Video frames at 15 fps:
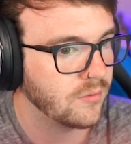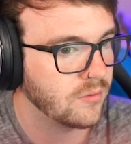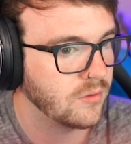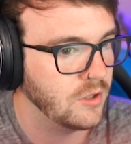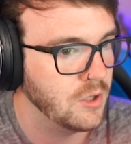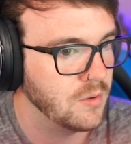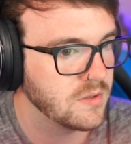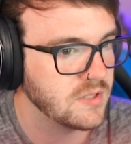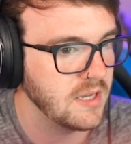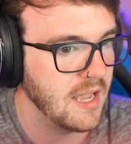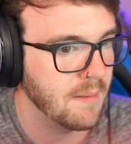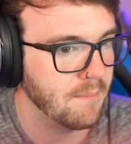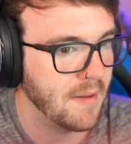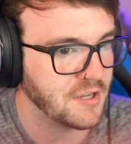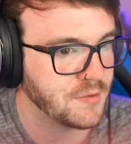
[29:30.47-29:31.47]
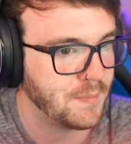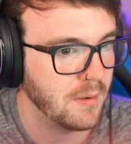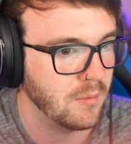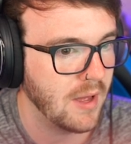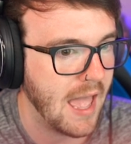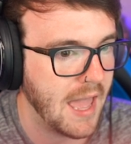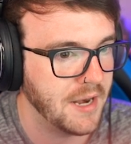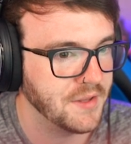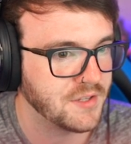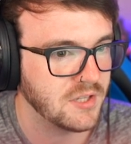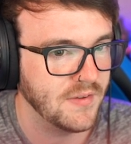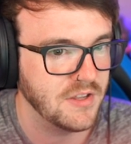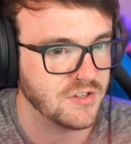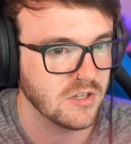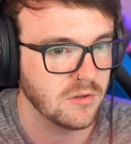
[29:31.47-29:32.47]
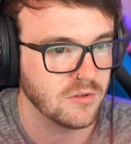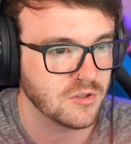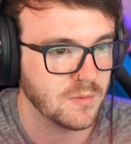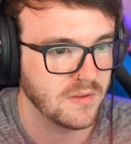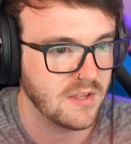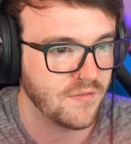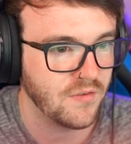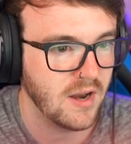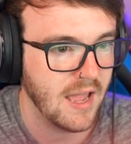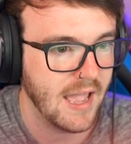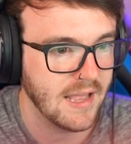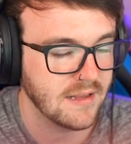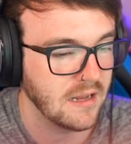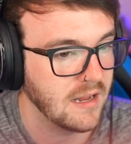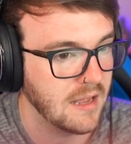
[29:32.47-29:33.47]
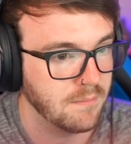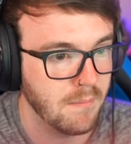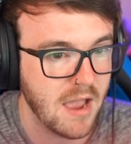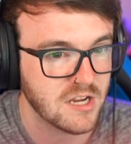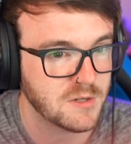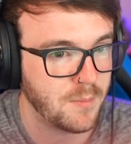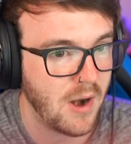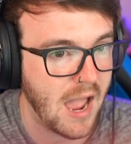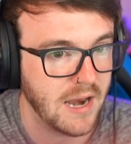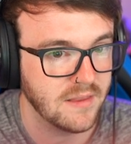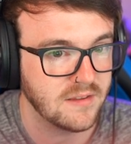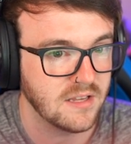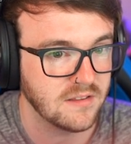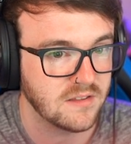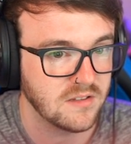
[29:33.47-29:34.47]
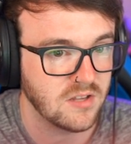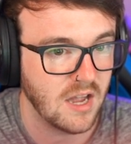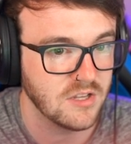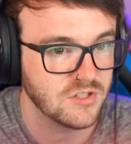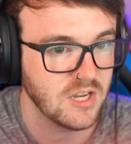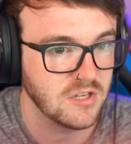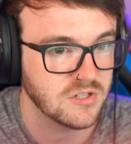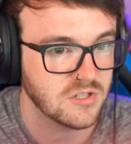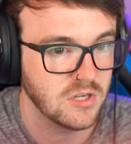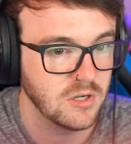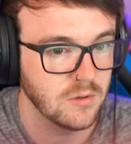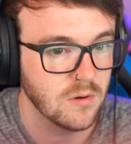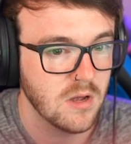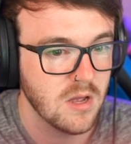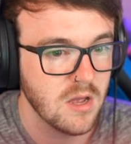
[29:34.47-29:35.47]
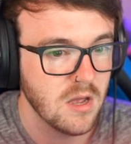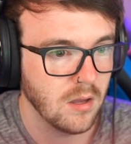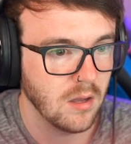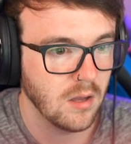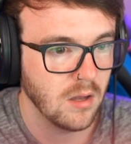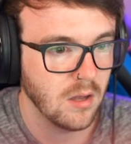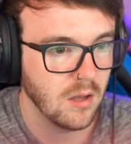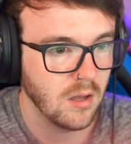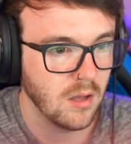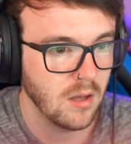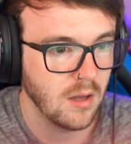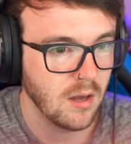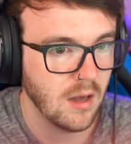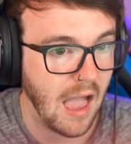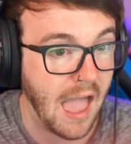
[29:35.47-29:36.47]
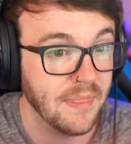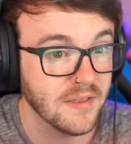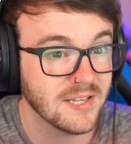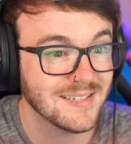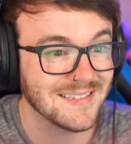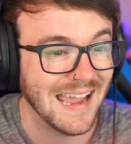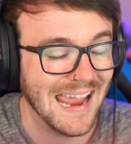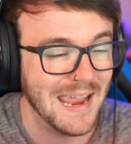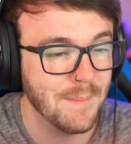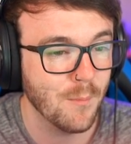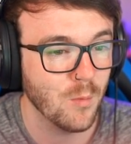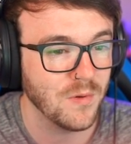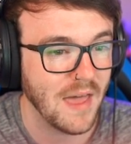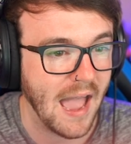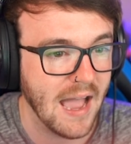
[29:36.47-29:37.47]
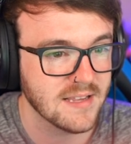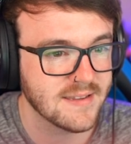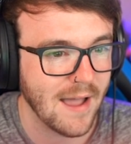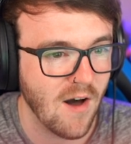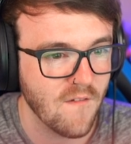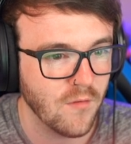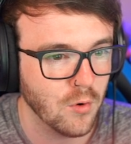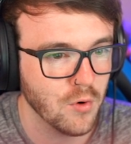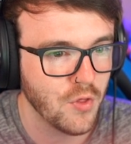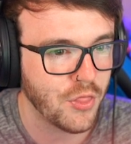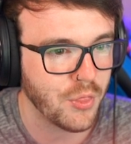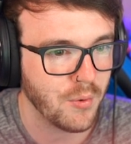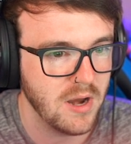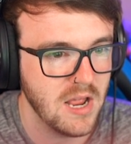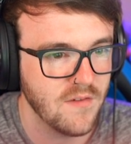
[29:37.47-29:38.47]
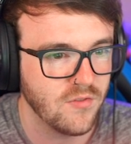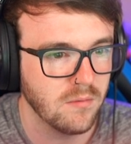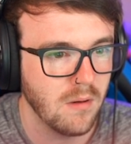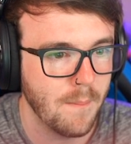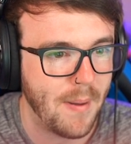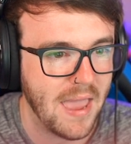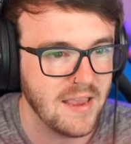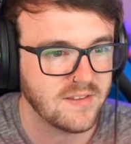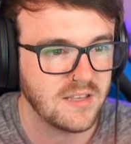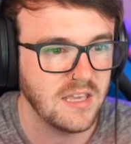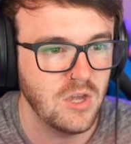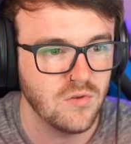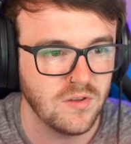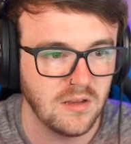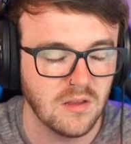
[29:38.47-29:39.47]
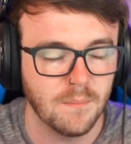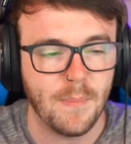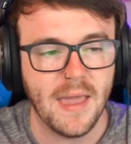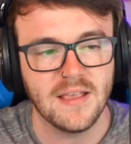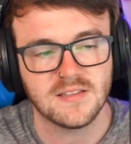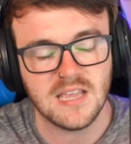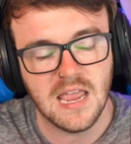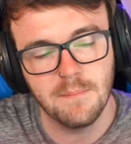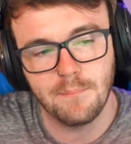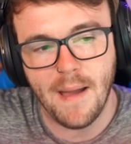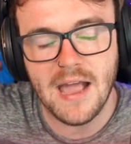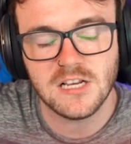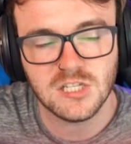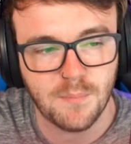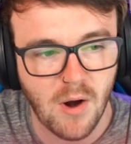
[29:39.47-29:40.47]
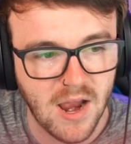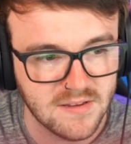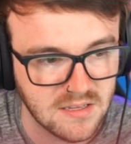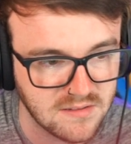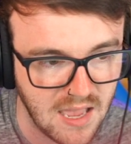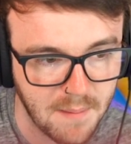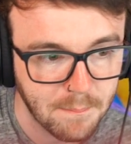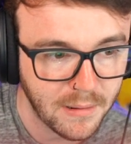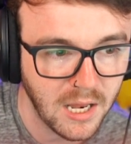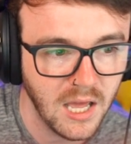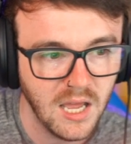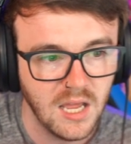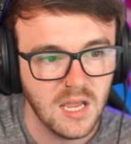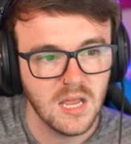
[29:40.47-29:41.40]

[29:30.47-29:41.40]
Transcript: Uxie and Mesprit were edits of each other, just with different heads. And yeah, Mesprit had a design change too. And the same with Azelf. All three of them are basically using the same back sprite as a template.